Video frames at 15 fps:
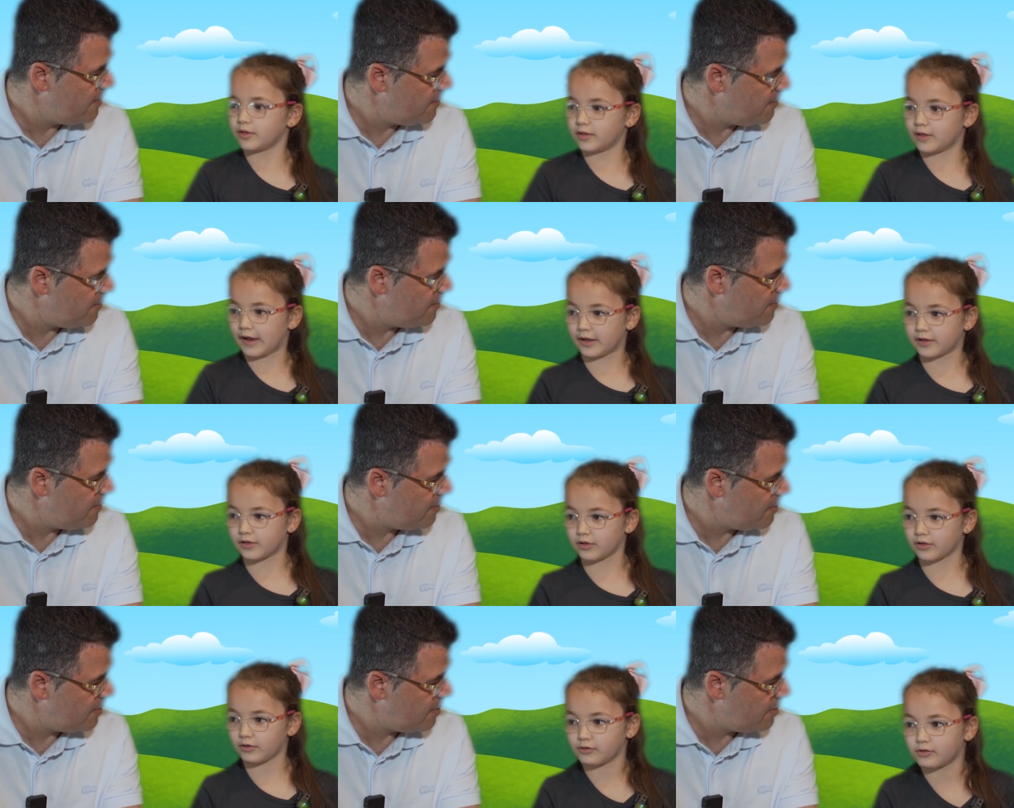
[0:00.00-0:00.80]

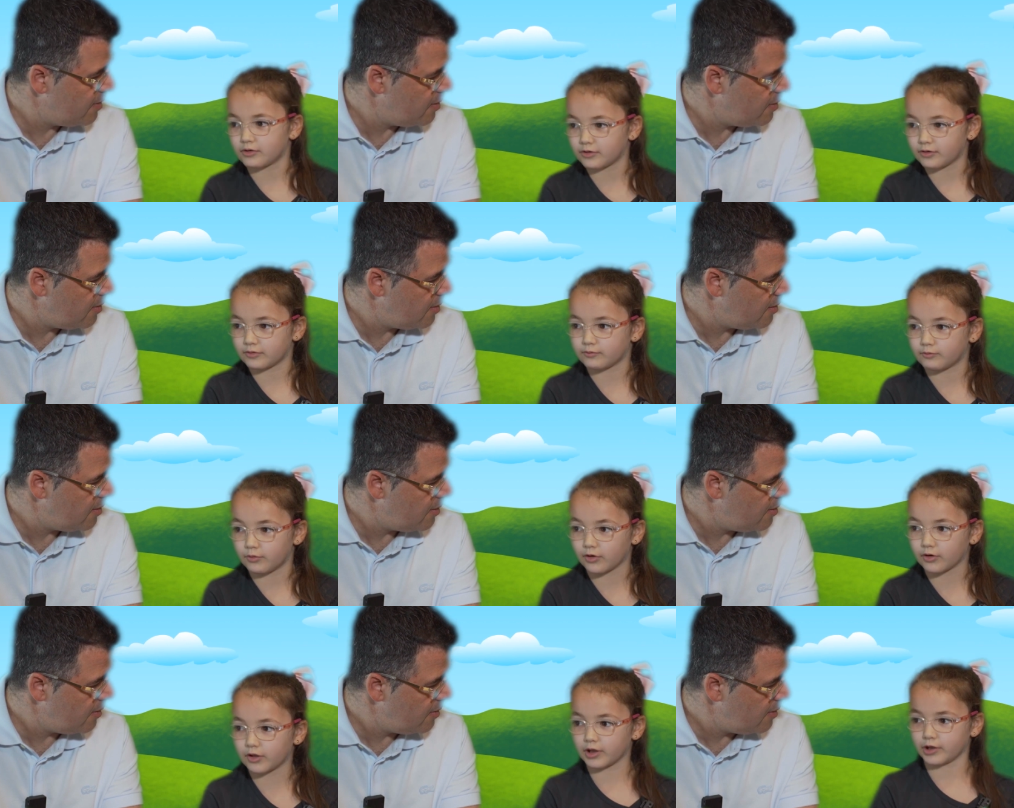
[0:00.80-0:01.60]
Speaker 1: that are
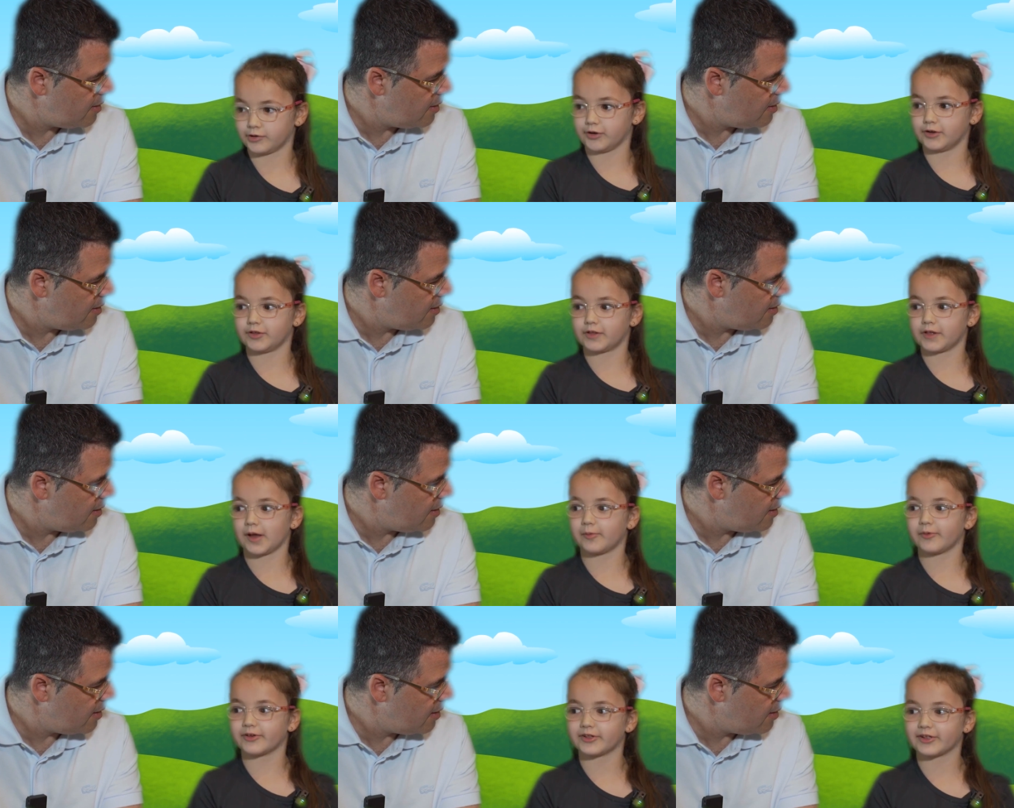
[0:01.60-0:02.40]
working on
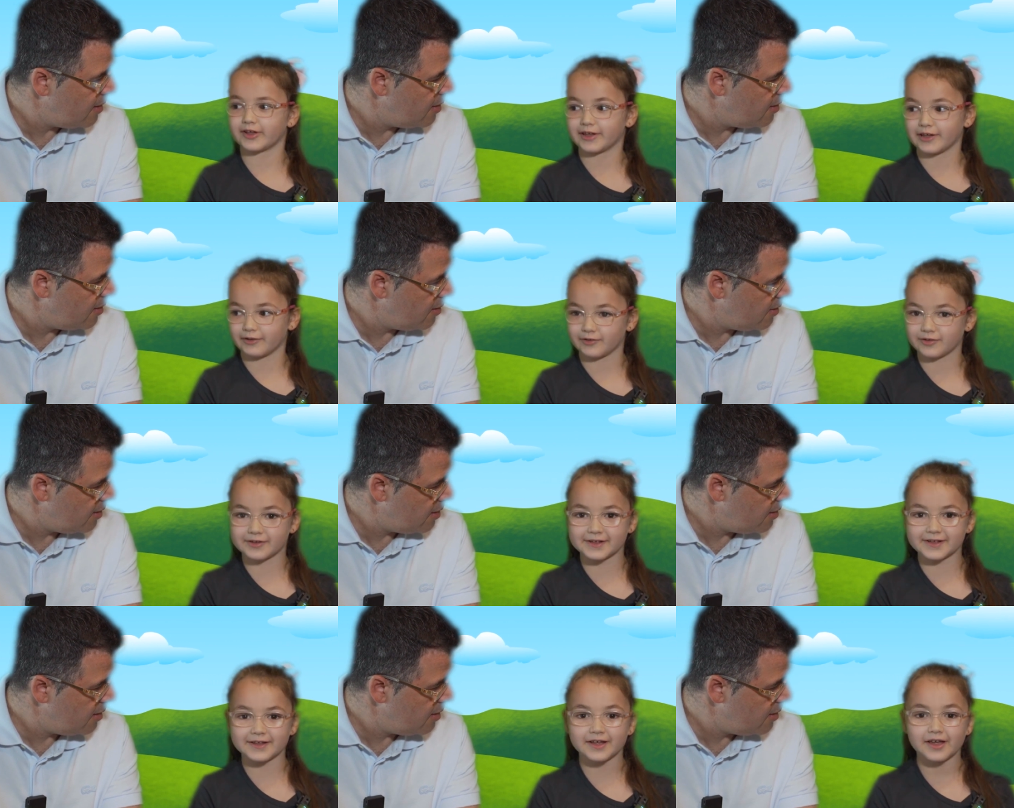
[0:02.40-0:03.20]

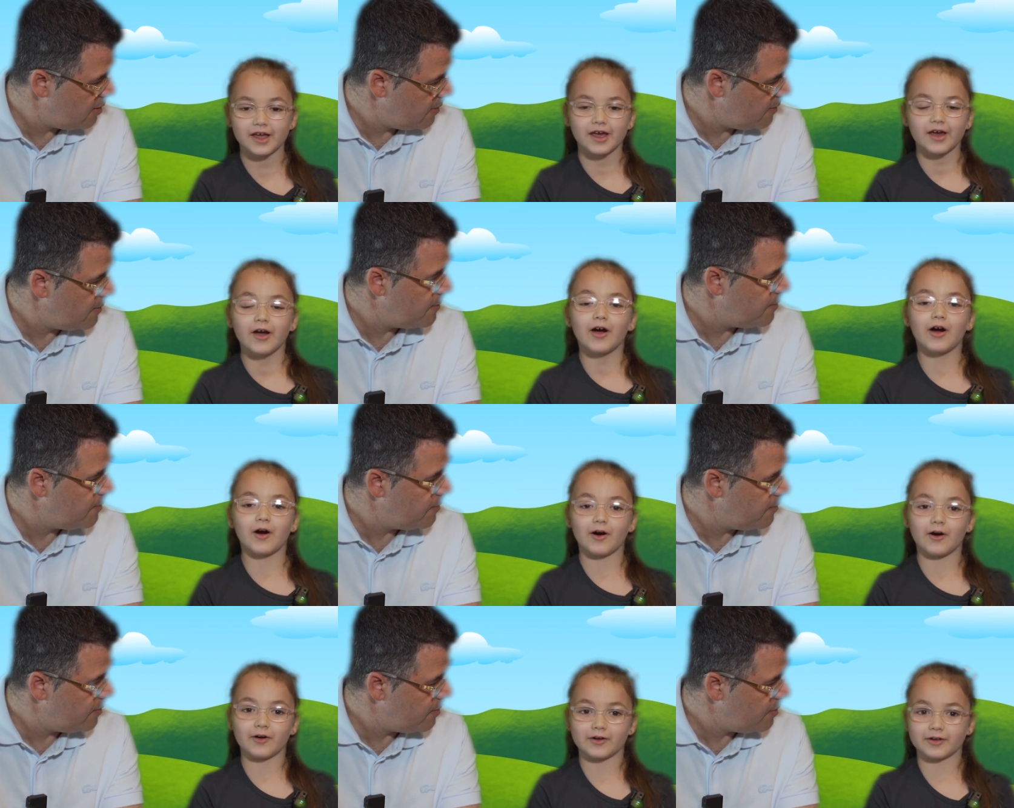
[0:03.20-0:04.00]
cybersecurity
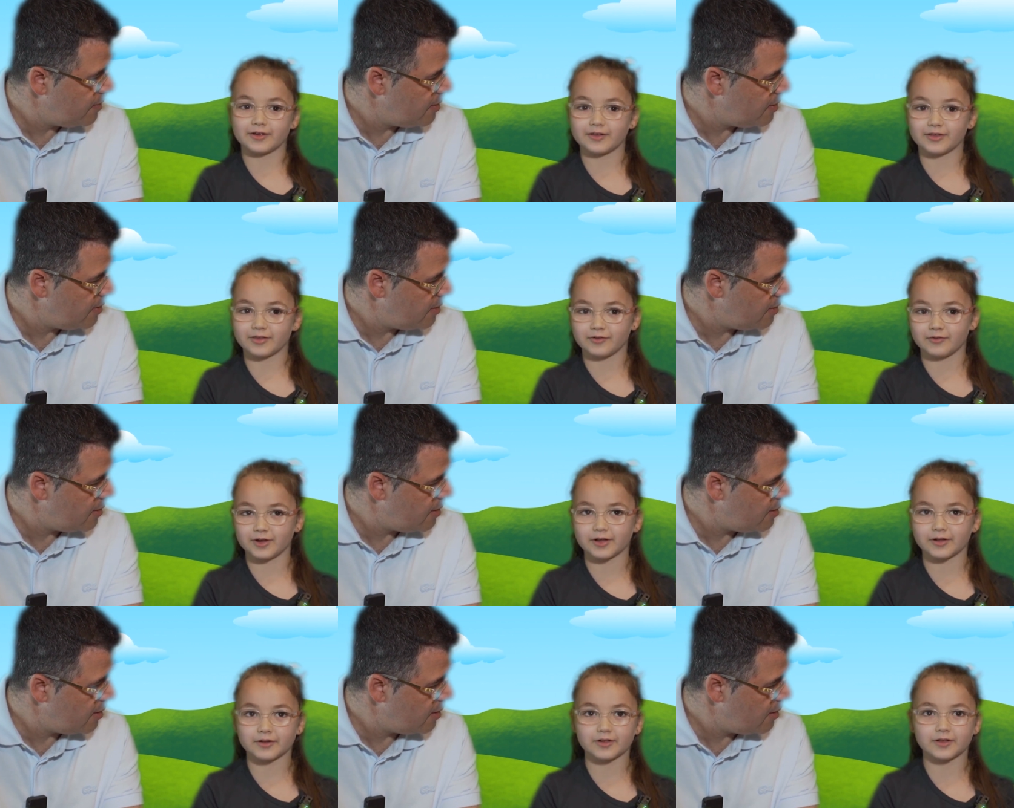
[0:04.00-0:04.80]
are
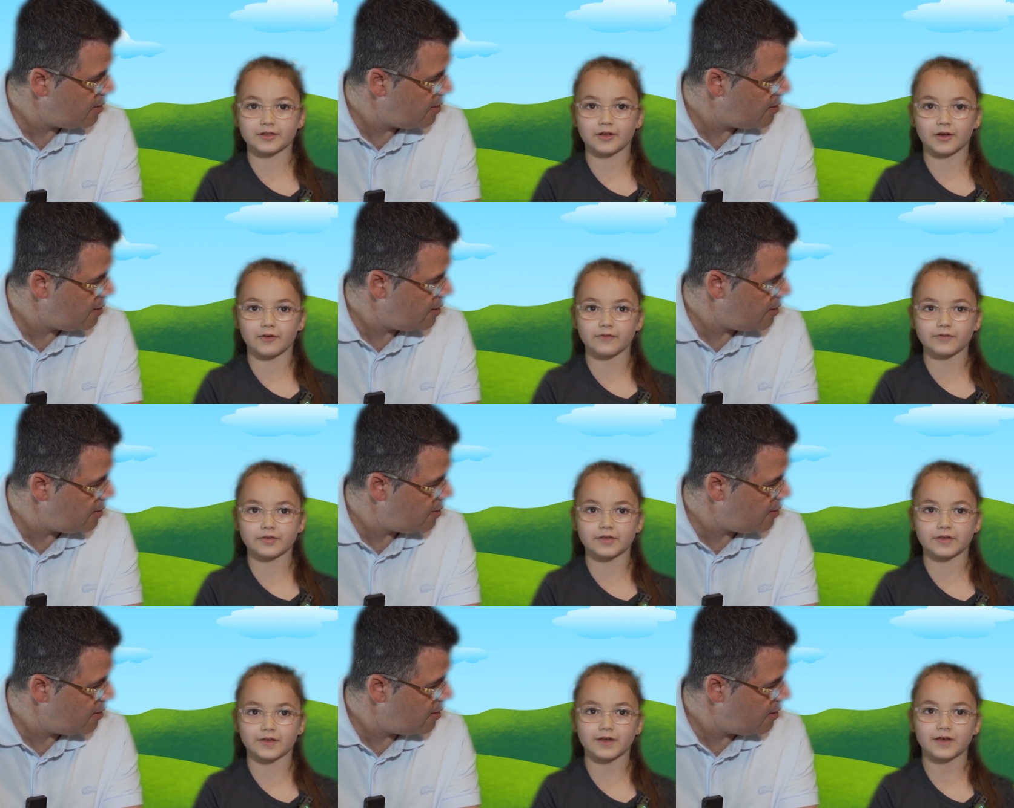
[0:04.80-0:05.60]
doing stuff
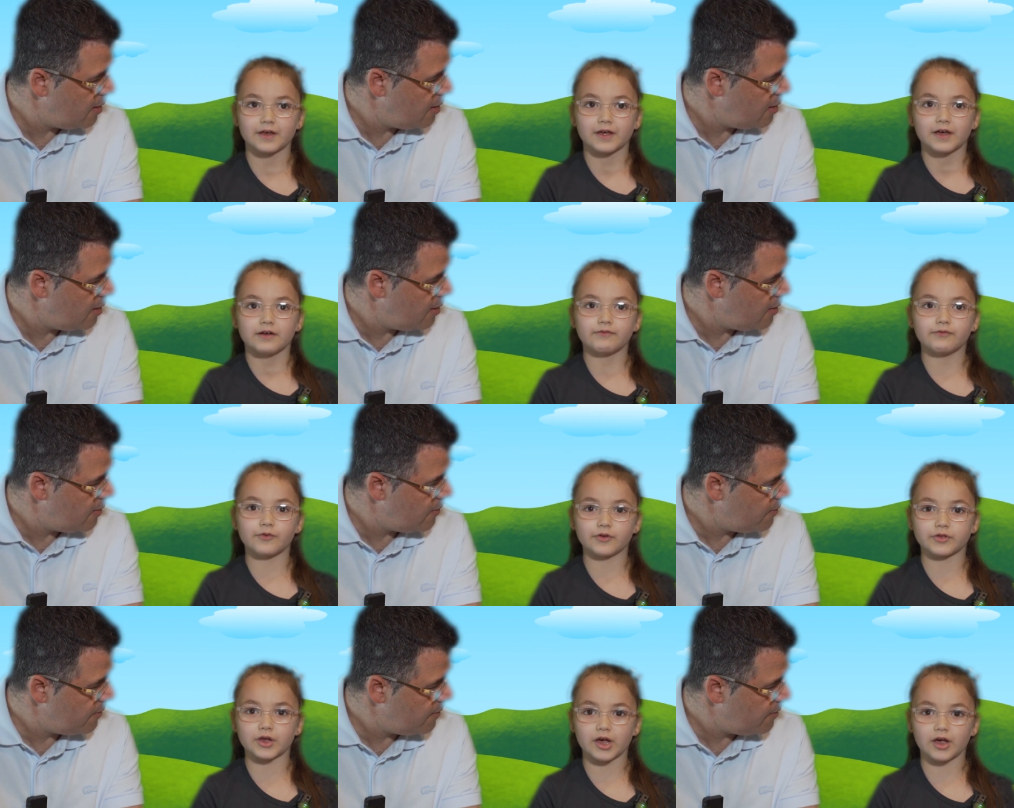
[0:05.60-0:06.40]
to,
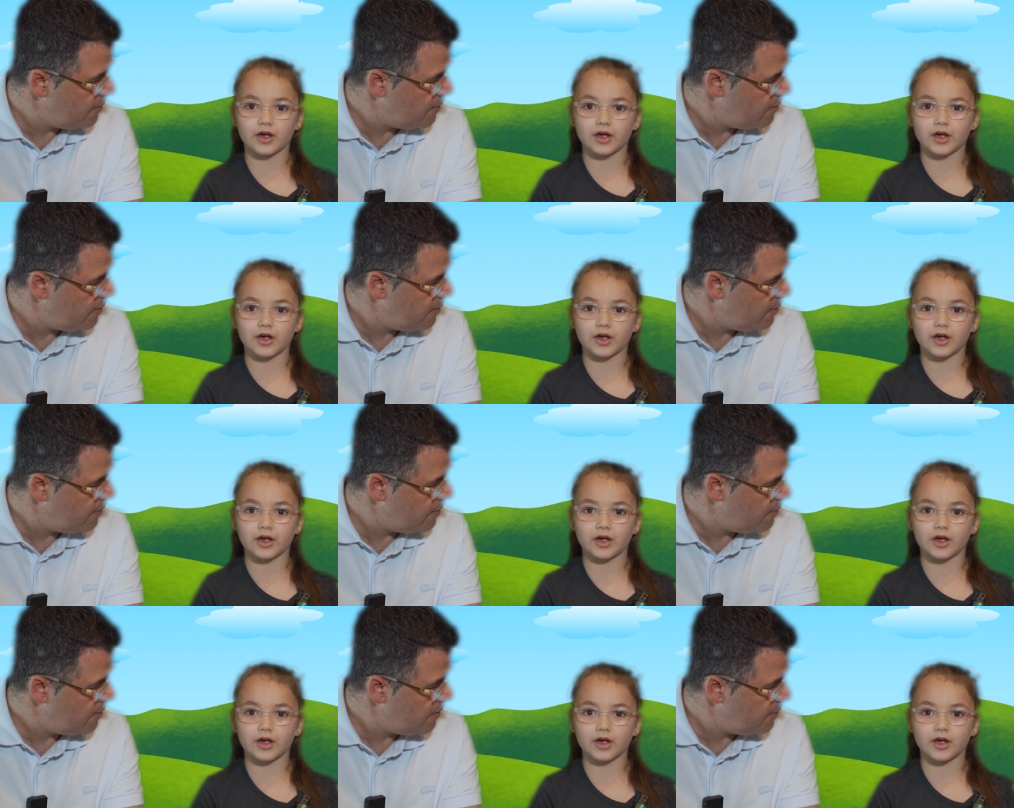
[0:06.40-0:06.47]
for the